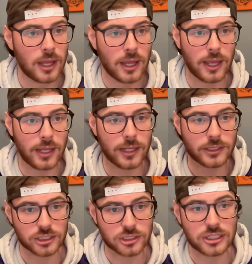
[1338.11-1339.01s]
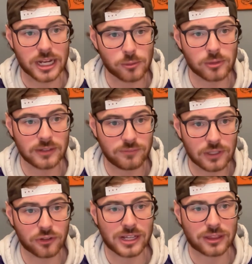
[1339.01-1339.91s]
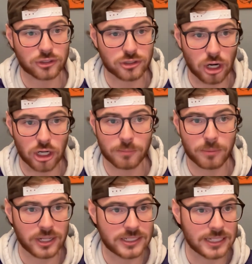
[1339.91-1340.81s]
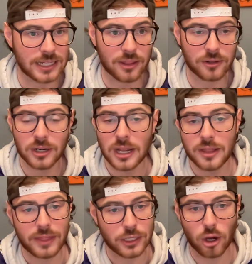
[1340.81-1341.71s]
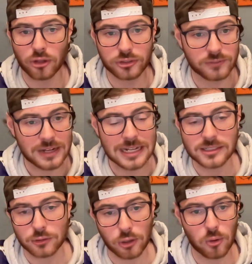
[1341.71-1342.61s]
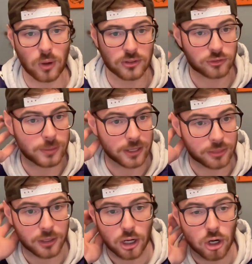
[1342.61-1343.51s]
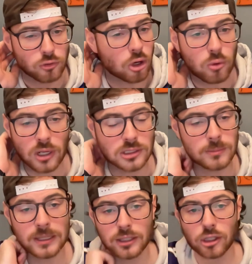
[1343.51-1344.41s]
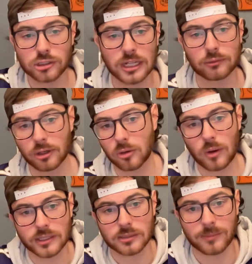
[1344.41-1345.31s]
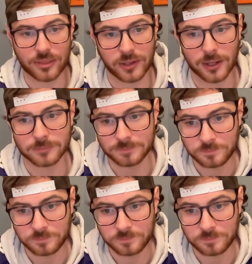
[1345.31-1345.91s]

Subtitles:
It just genuinely feels like they're starting to put it together. Then you also have guys like Roquan Smith. Roquan Smith, it looks like Roquan Smith again.